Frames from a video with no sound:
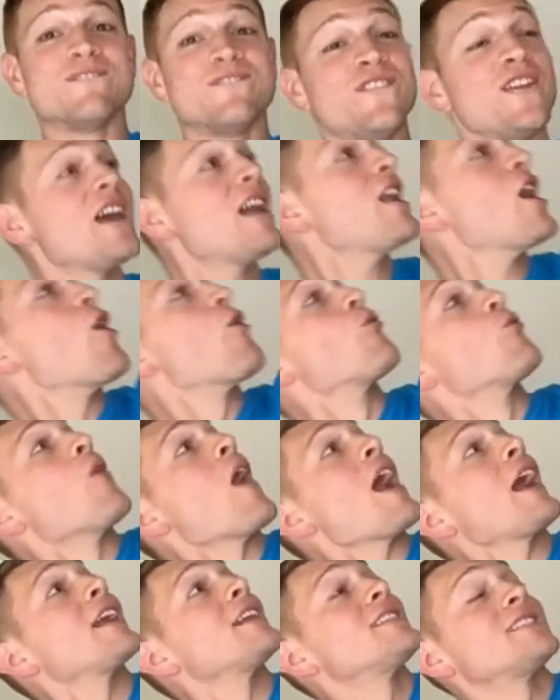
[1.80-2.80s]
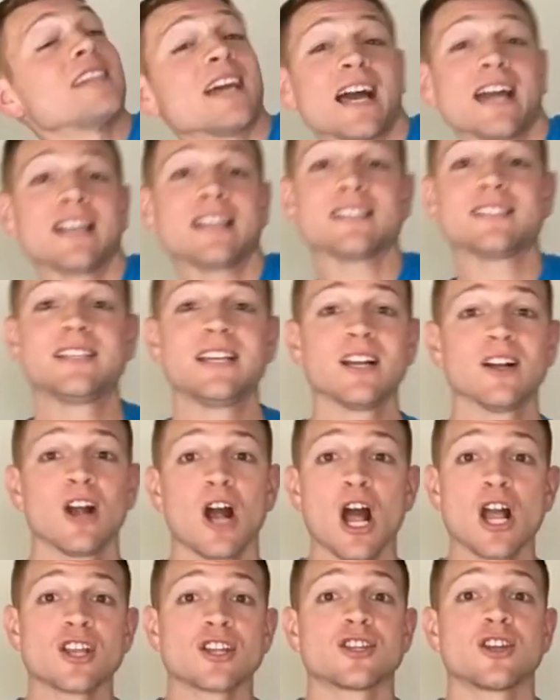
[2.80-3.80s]
Fit Rocket Scientist, here
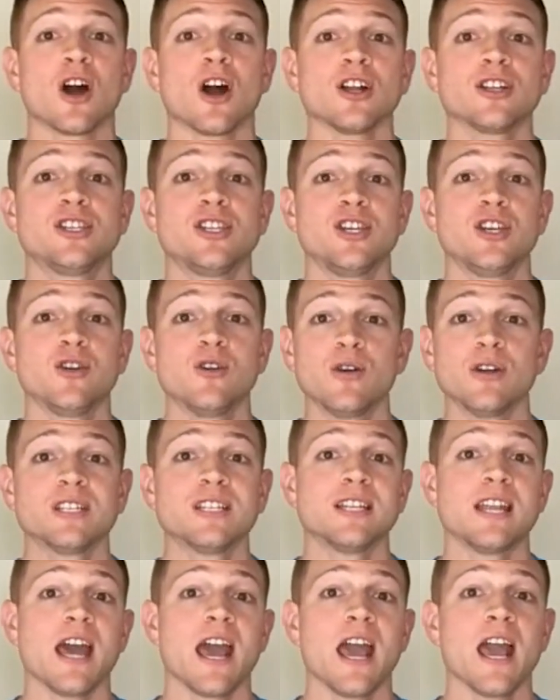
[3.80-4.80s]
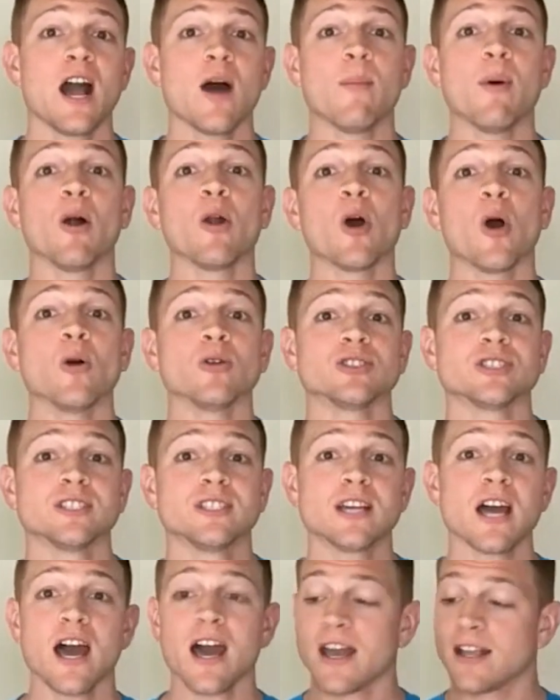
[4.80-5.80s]
to talk to you today about ocean
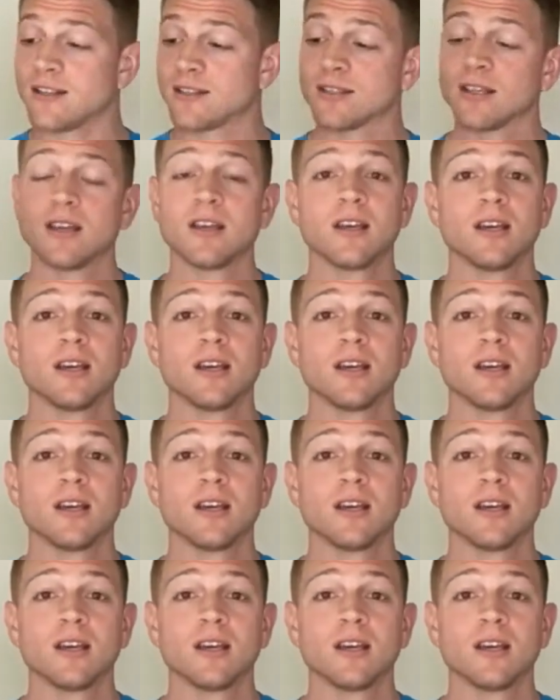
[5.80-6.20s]
tides.